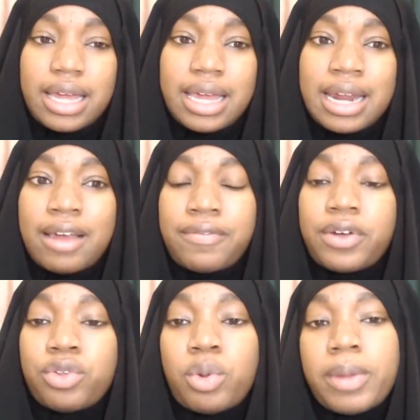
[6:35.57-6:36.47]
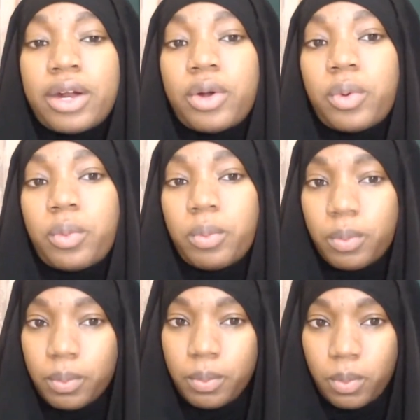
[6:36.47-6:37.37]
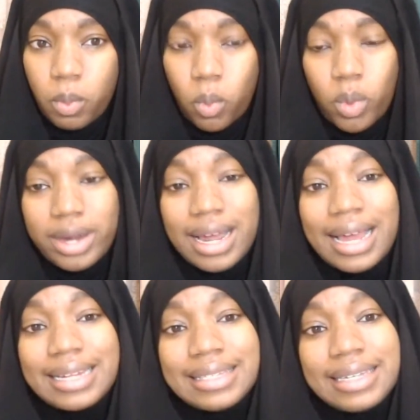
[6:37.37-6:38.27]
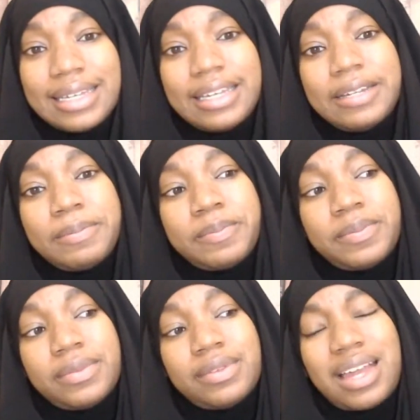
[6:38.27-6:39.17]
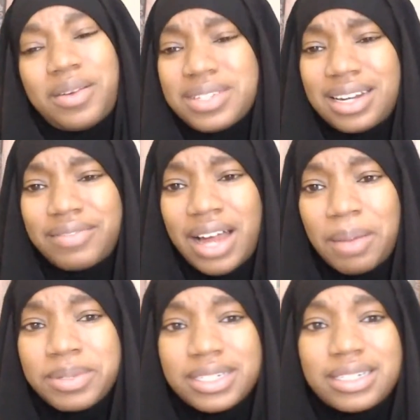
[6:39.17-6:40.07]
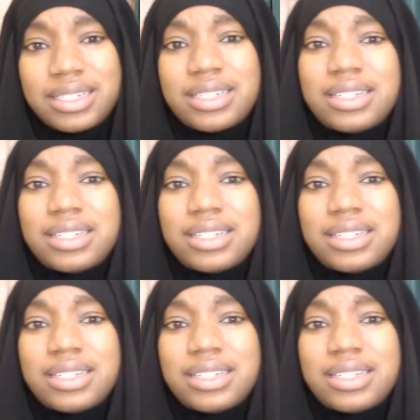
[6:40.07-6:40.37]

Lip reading: And I felt no matter what I did, I was out of options.